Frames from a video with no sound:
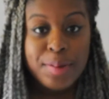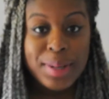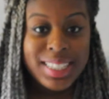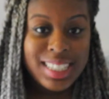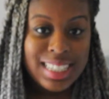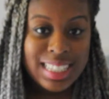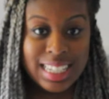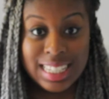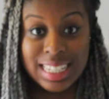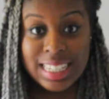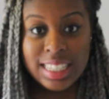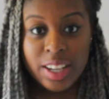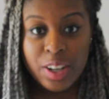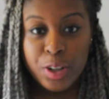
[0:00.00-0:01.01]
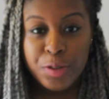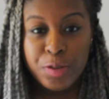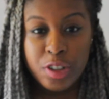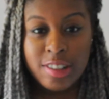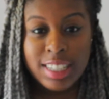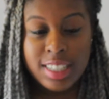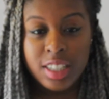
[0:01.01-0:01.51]
my GCSEs I got
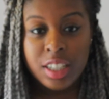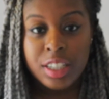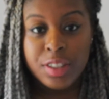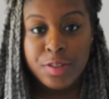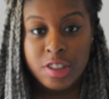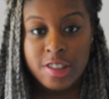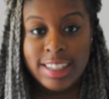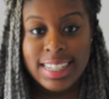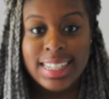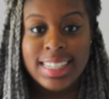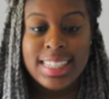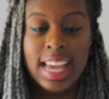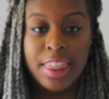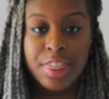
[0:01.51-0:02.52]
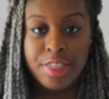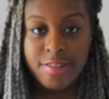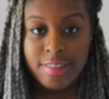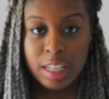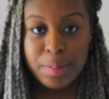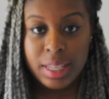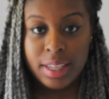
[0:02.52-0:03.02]
4 A stars, 4 A's and
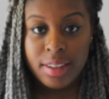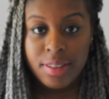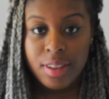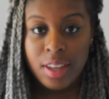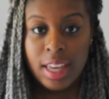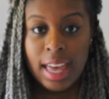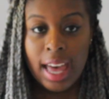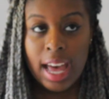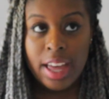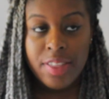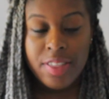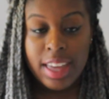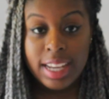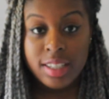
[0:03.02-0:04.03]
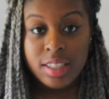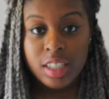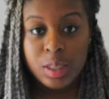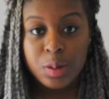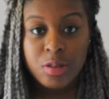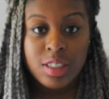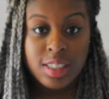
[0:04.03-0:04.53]
3 B's, and the A
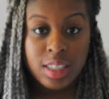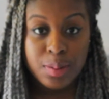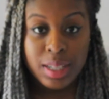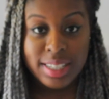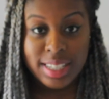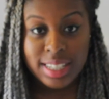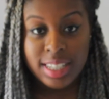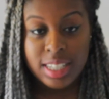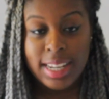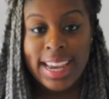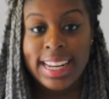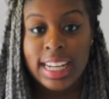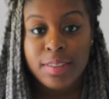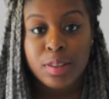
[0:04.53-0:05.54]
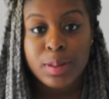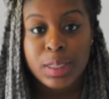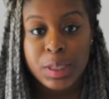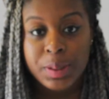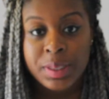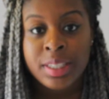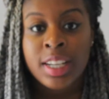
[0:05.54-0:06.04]
stars were in subjects I did to A-level,
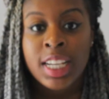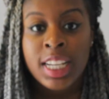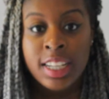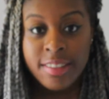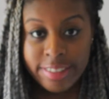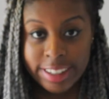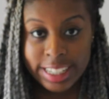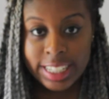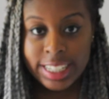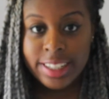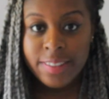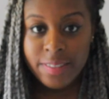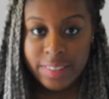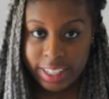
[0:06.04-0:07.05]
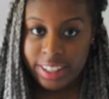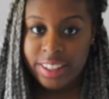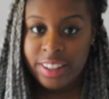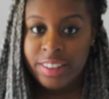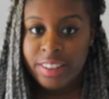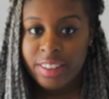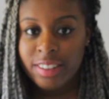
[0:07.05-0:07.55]
which was really
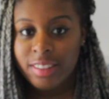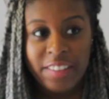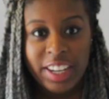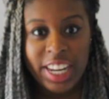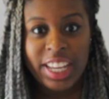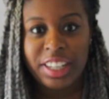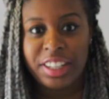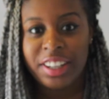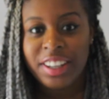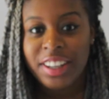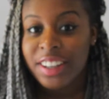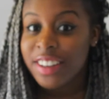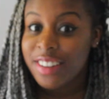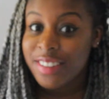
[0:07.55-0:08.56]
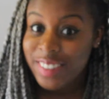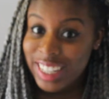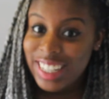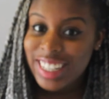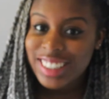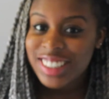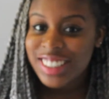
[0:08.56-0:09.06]
convenient.
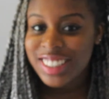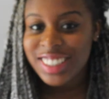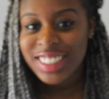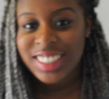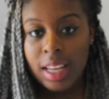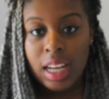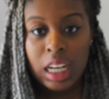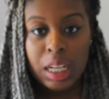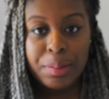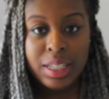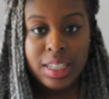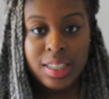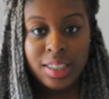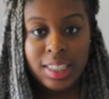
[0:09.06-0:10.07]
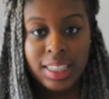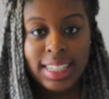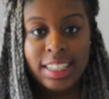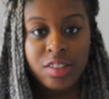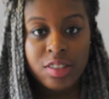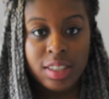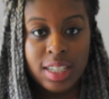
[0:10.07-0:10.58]
Convenient? I'm going to study
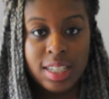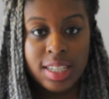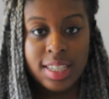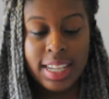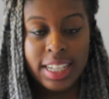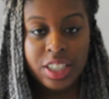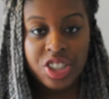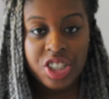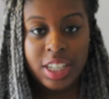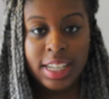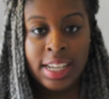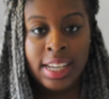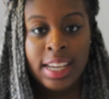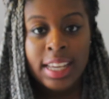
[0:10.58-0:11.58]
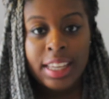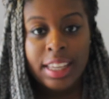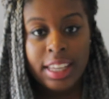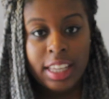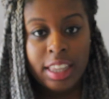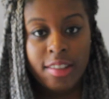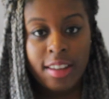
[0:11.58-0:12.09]
natural sciences next year,
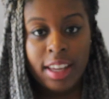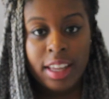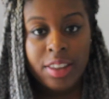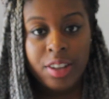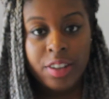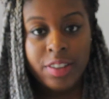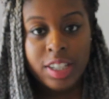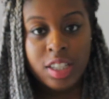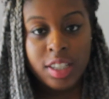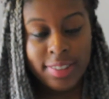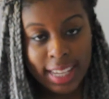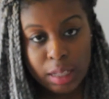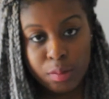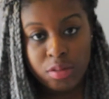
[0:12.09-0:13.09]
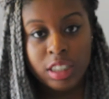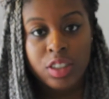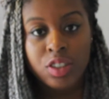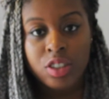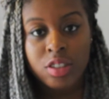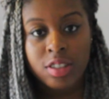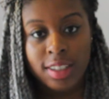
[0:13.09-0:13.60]
either at the University of Cambridge
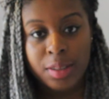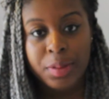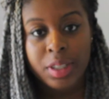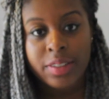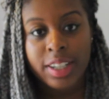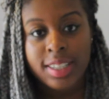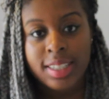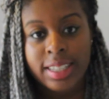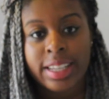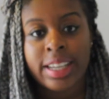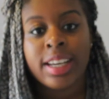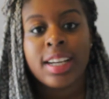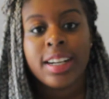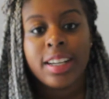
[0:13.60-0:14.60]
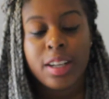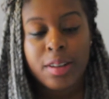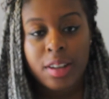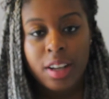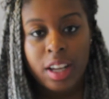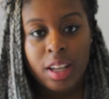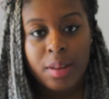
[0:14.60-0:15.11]
or Durham University,
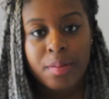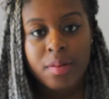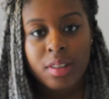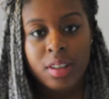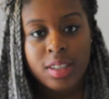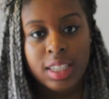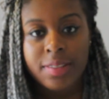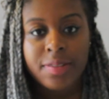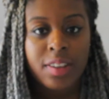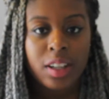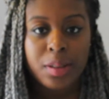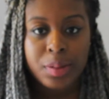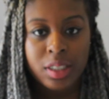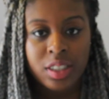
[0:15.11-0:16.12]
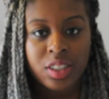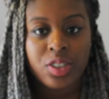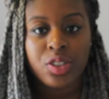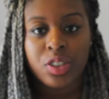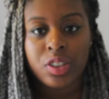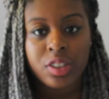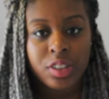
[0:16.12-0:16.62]
because I've firmed and
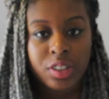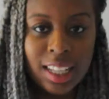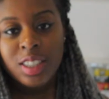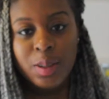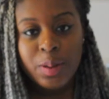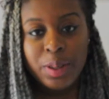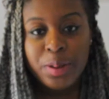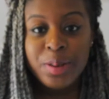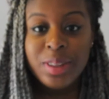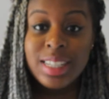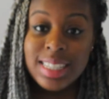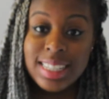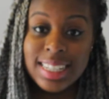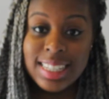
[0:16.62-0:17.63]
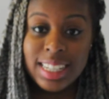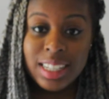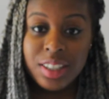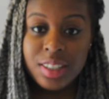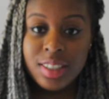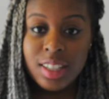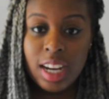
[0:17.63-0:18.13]
insured. So with all these
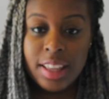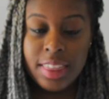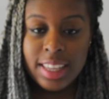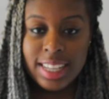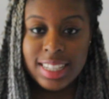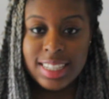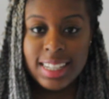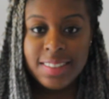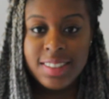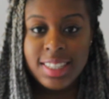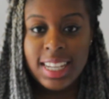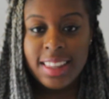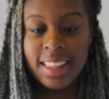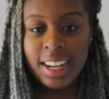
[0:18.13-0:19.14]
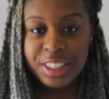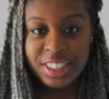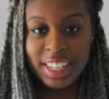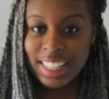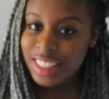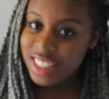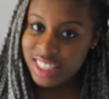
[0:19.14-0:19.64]
details, I think it's safe to say that I should
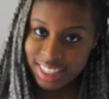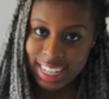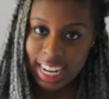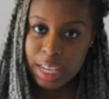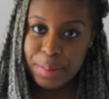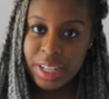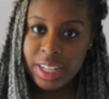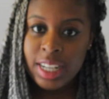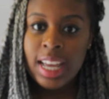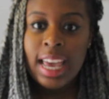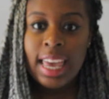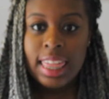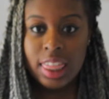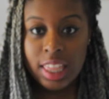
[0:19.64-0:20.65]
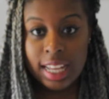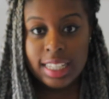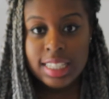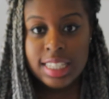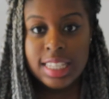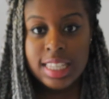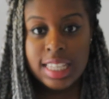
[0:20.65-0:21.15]
add a disclaimer
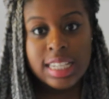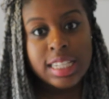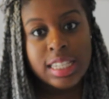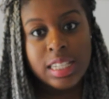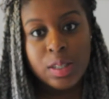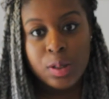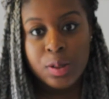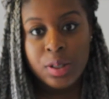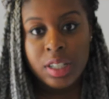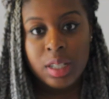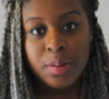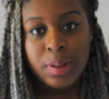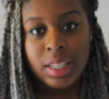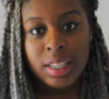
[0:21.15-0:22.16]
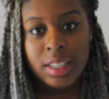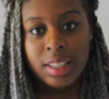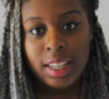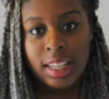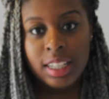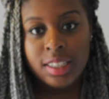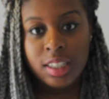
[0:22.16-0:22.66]
that this is all going to be
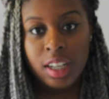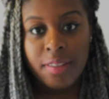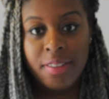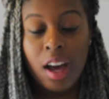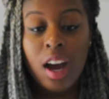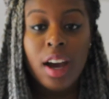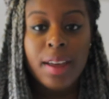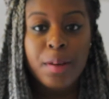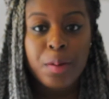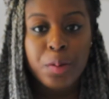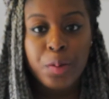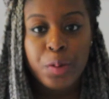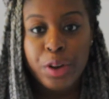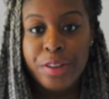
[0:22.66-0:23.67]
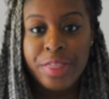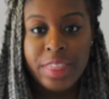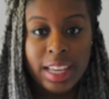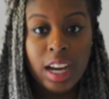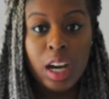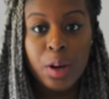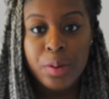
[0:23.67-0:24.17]
stuff that I would
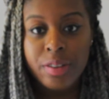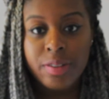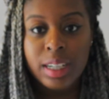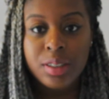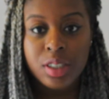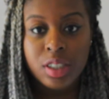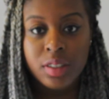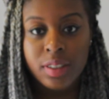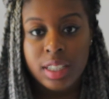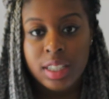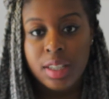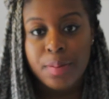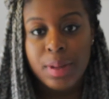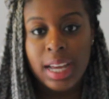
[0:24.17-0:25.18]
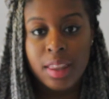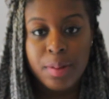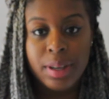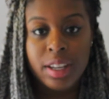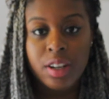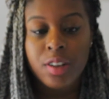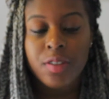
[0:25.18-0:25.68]
have found useful at the
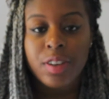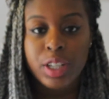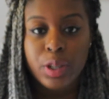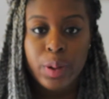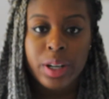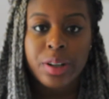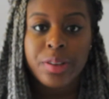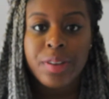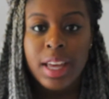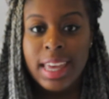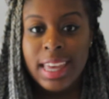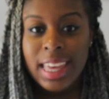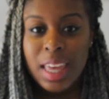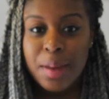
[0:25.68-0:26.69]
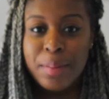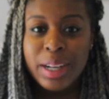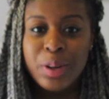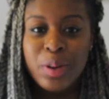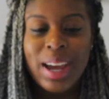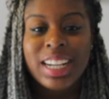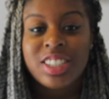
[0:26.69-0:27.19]
beginning of year 12. It might
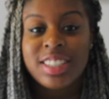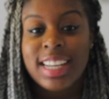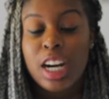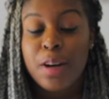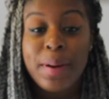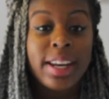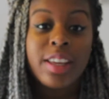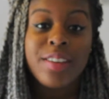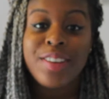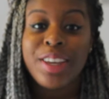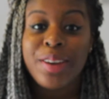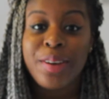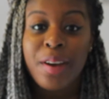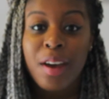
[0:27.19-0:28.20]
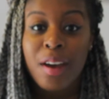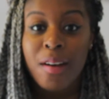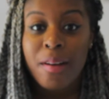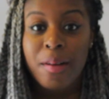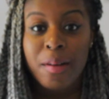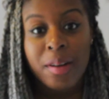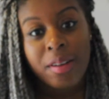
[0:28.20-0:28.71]
not actually help any of you.
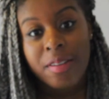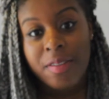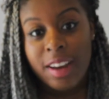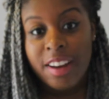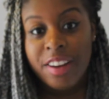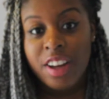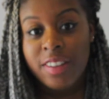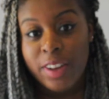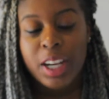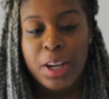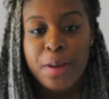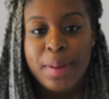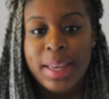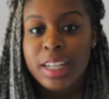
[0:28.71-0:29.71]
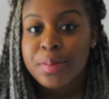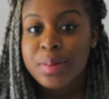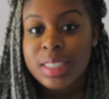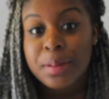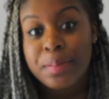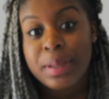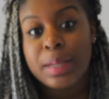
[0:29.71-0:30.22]
Fair enough, I hope it helps
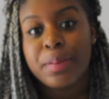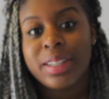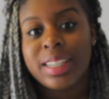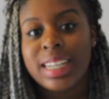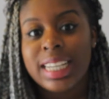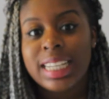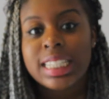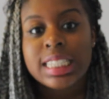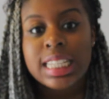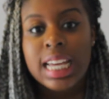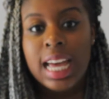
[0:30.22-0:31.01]
some people at least.